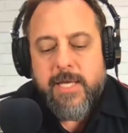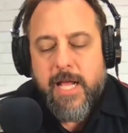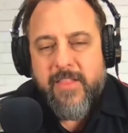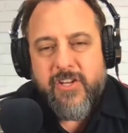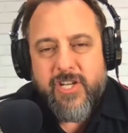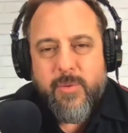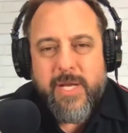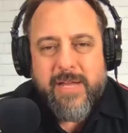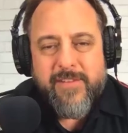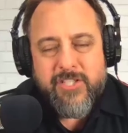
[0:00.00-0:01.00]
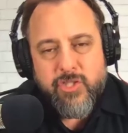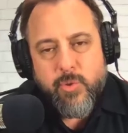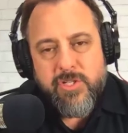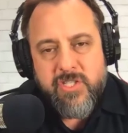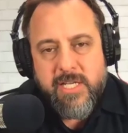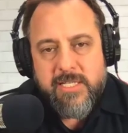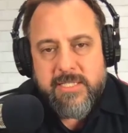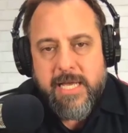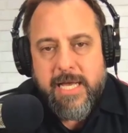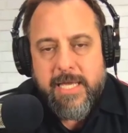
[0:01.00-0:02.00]
And then you're going to want to have a source set
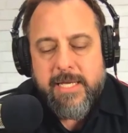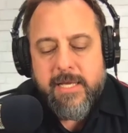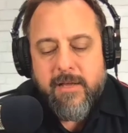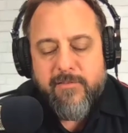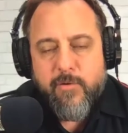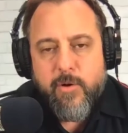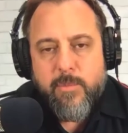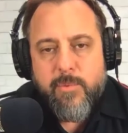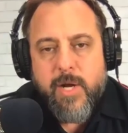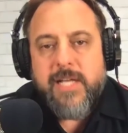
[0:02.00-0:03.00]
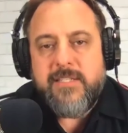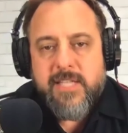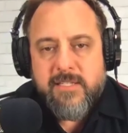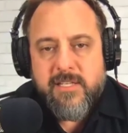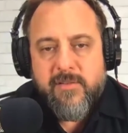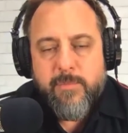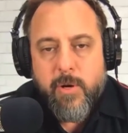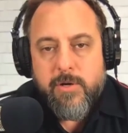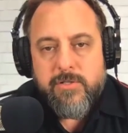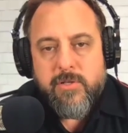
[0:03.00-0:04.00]
aside for price sensitive
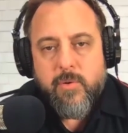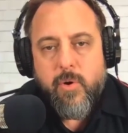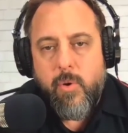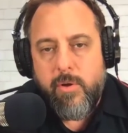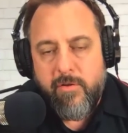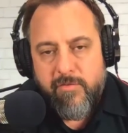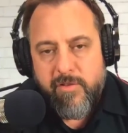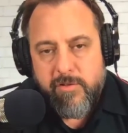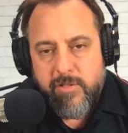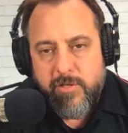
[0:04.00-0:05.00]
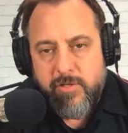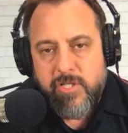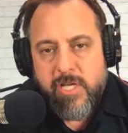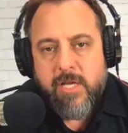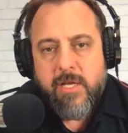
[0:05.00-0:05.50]
parts, oil filters,